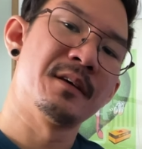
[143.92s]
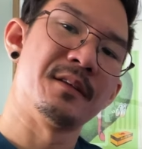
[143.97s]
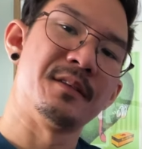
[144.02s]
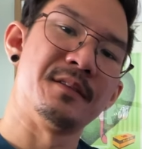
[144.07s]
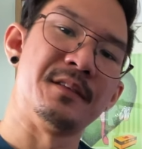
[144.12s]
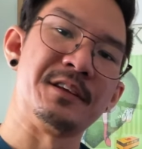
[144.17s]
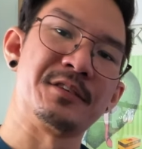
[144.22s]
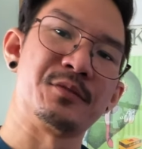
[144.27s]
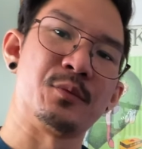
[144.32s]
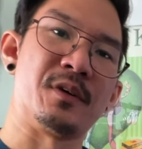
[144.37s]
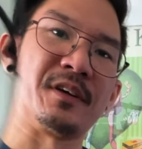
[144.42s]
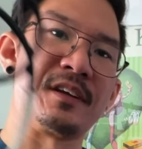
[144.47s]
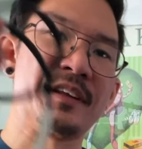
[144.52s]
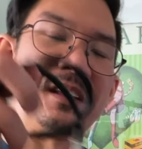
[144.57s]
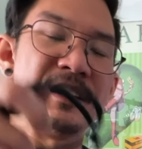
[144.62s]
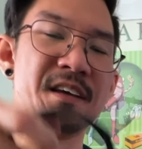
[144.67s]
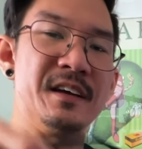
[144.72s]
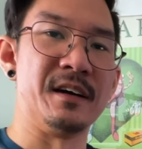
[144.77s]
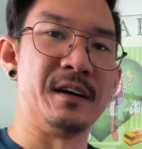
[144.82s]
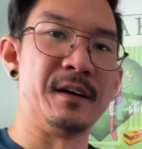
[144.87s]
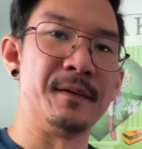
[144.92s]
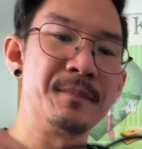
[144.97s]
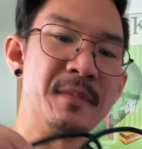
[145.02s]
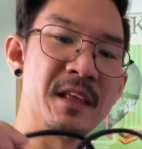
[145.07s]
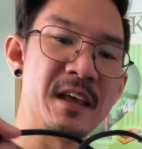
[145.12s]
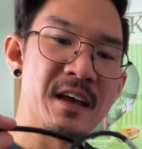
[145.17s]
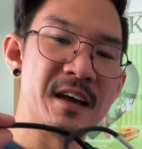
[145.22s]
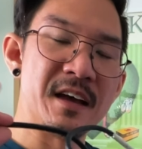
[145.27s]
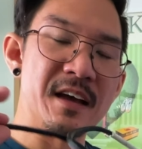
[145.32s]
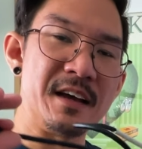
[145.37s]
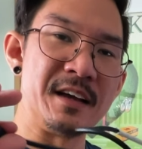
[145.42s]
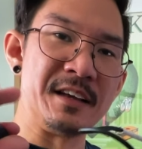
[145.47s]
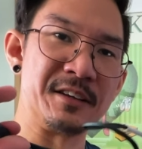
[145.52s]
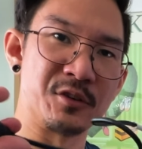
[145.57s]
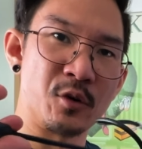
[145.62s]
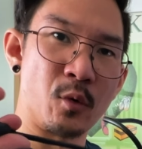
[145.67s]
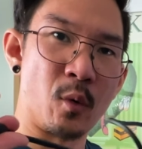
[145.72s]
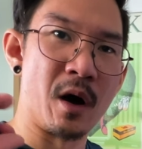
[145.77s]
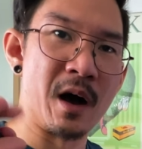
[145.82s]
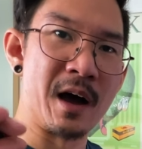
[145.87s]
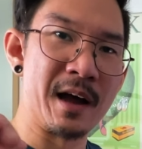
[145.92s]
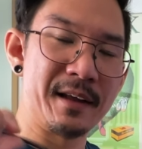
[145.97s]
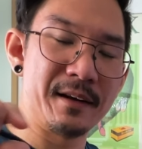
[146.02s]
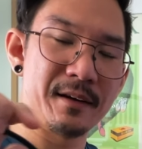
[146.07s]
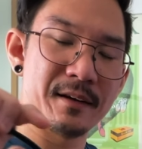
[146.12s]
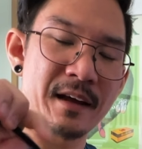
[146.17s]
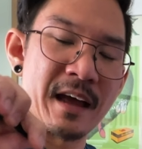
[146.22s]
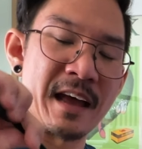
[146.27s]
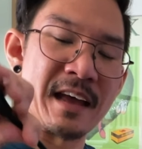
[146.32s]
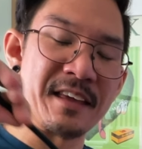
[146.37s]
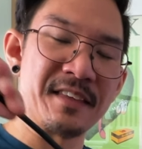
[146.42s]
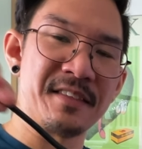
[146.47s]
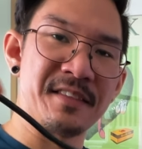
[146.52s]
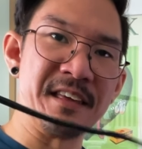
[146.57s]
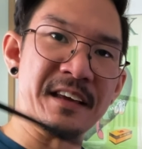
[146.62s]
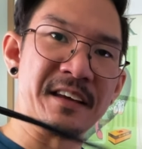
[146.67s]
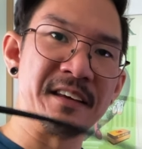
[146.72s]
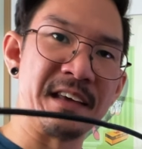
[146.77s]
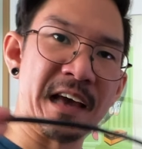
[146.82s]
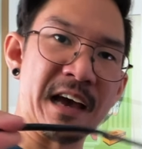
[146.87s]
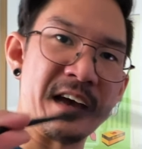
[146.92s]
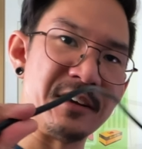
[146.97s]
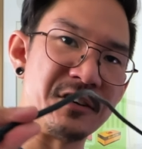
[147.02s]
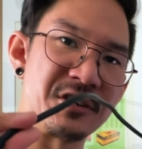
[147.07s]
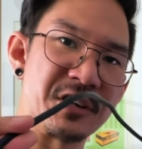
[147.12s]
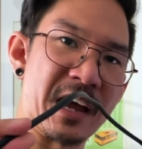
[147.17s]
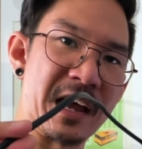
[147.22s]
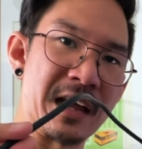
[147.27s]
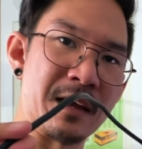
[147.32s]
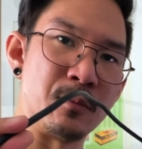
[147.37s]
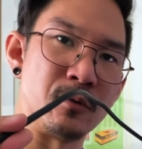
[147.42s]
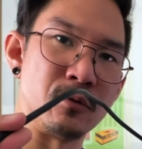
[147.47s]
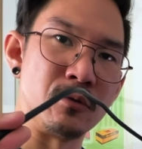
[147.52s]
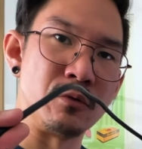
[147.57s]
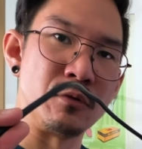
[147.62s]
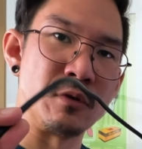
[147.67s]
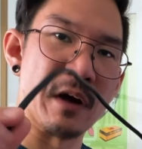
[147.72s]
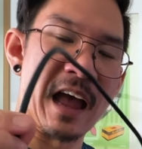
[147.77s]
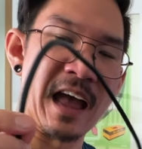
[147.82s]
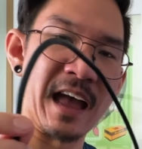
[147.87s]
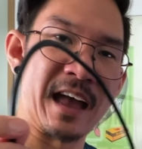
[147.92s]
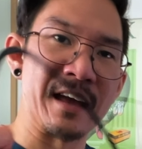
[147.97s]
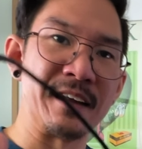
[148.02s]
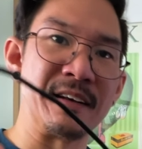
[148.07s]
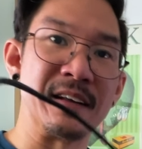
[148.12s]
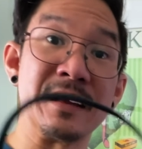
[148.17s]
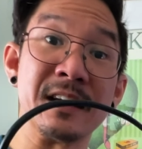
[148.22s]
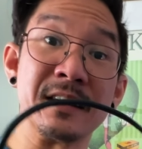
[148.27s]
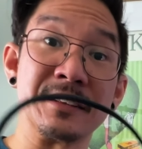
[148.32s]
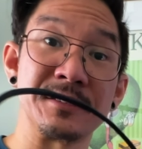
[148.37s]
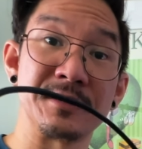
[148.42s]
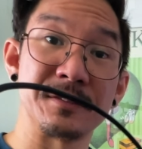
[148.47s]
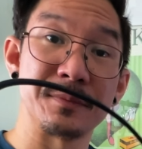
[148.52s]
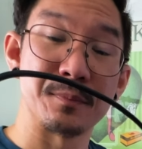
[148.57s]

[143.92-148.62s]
this one here, is quite a thick gauge cable and it's